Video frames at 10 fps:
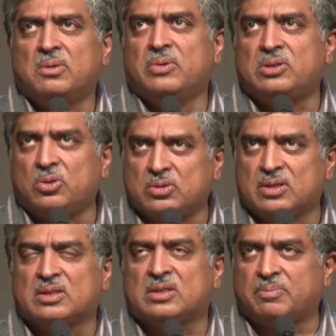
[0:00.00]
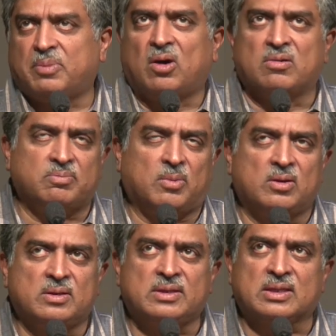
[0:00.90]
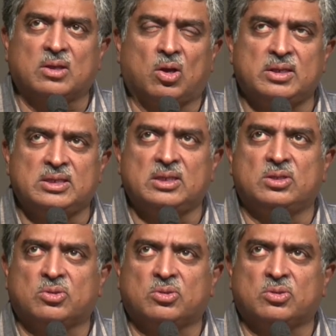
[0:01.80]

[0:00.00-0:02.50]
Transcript: which uses the power of modern technology